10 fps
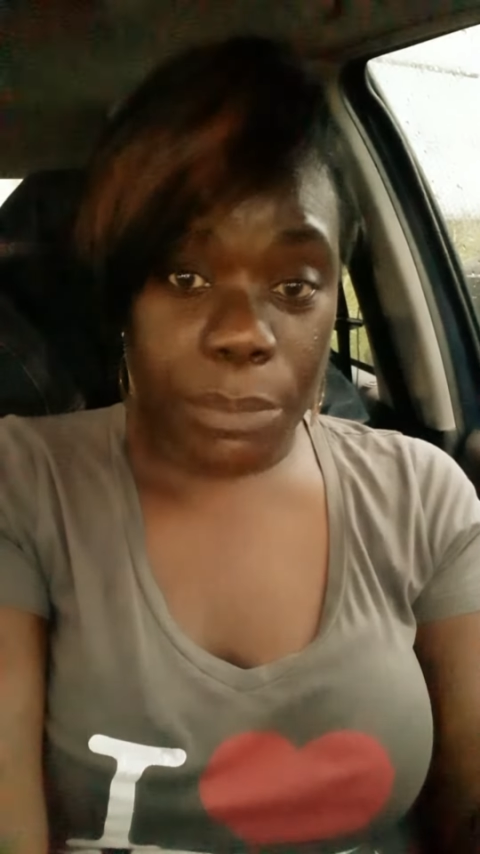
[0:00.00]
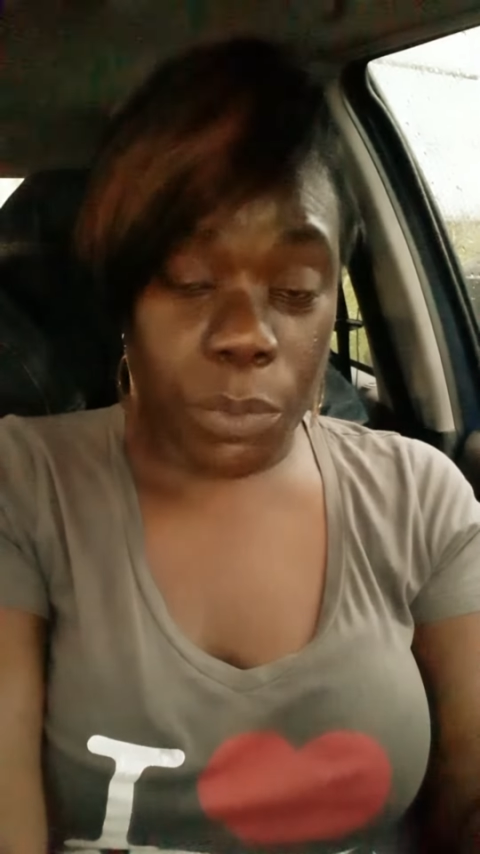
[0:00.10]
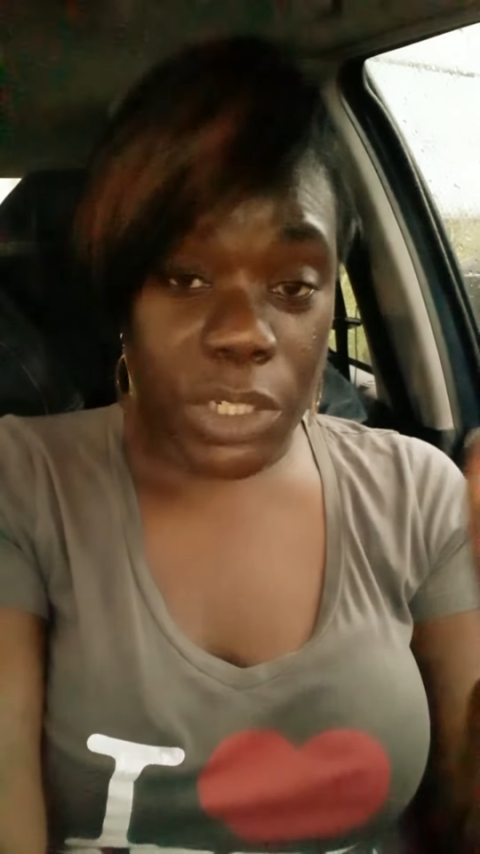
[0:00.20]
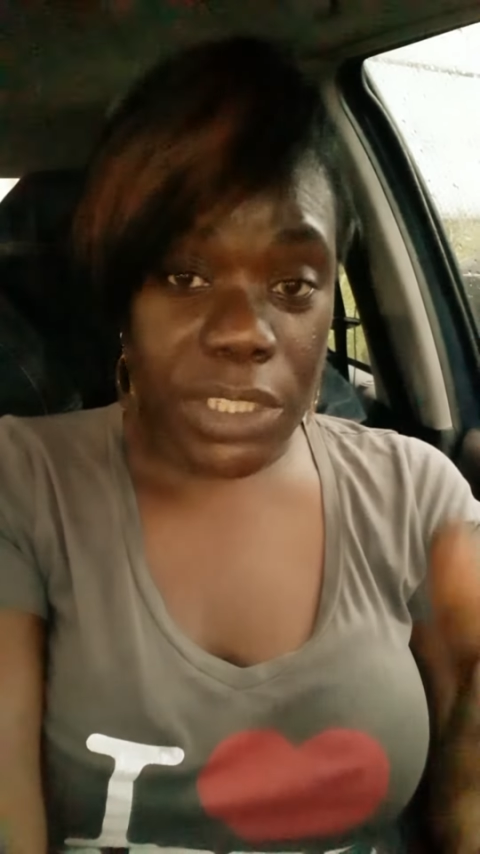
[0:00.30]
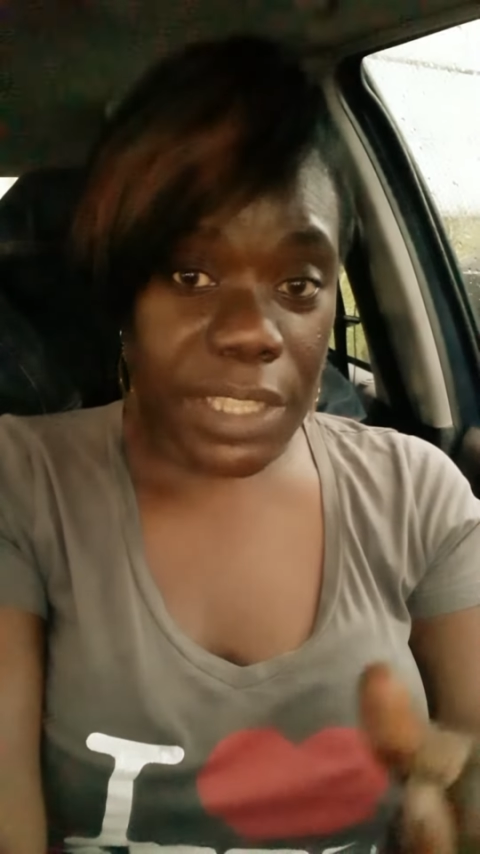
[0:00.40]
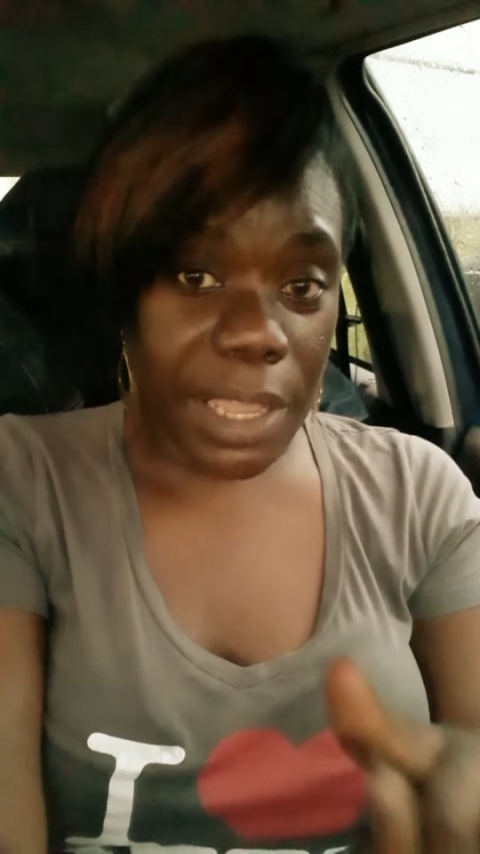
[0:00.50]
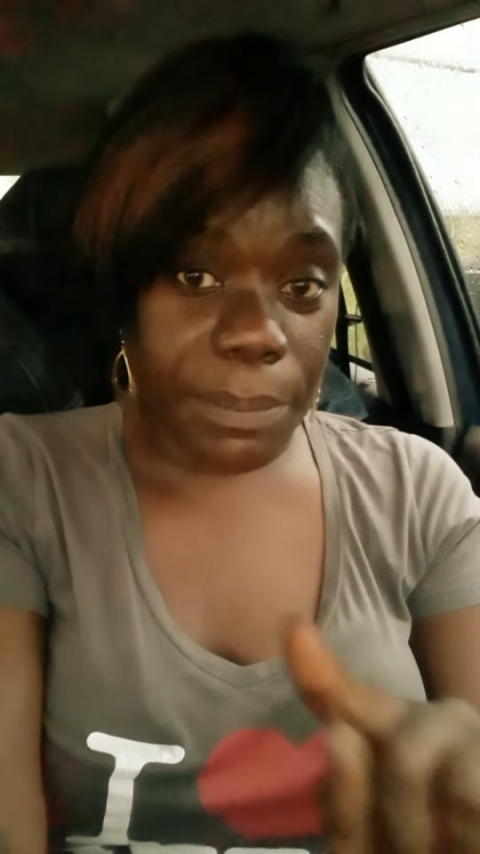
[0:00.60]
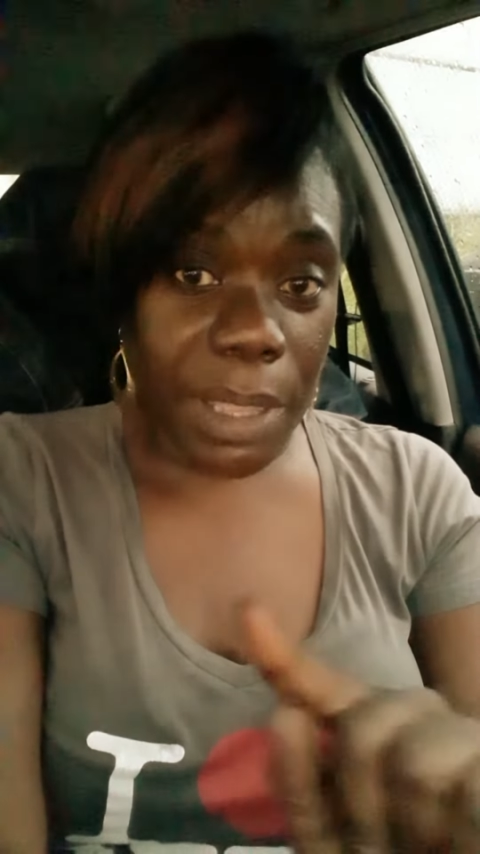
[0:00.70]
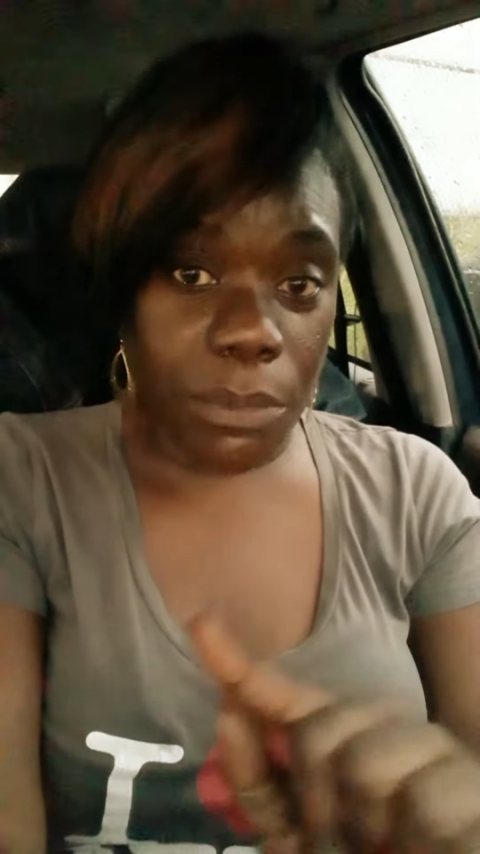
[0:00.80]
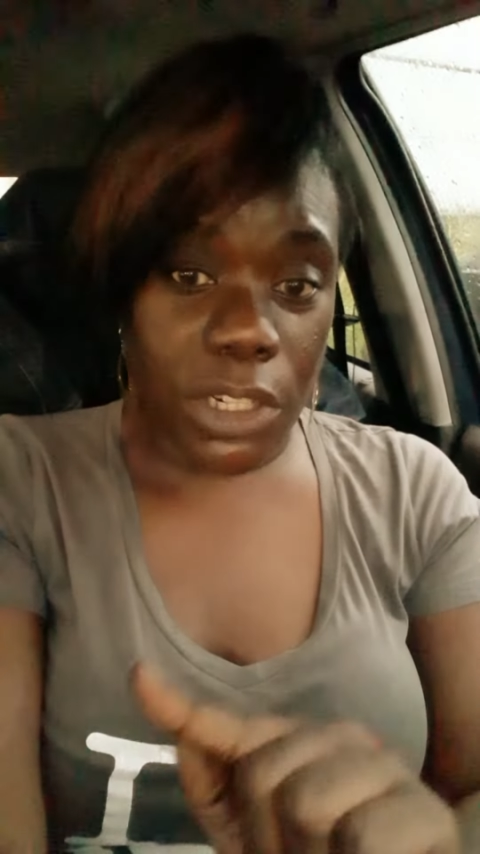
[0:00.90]
But when it stops,
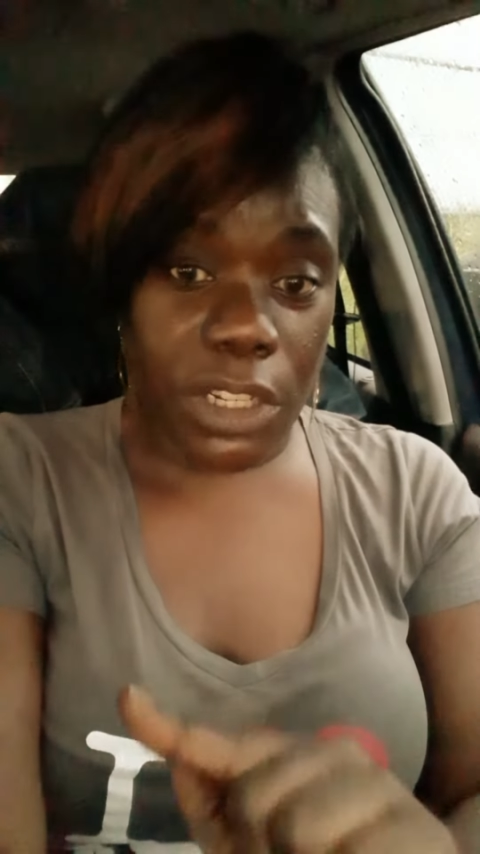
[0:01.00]
I'm going to